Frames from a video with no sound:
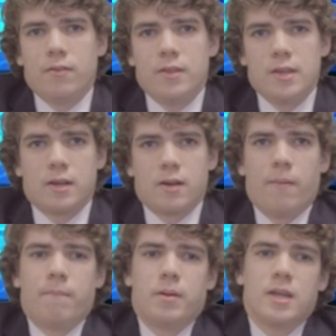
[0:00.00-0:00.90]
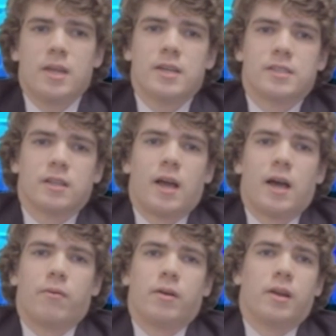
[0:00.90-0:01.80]
The company is
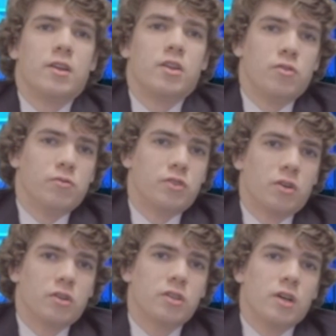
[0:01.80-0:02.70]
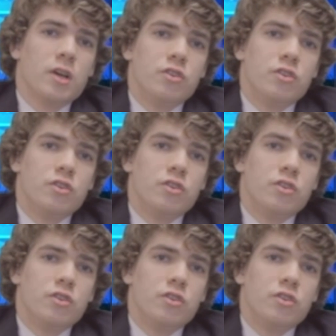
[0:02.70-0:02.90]
allowing users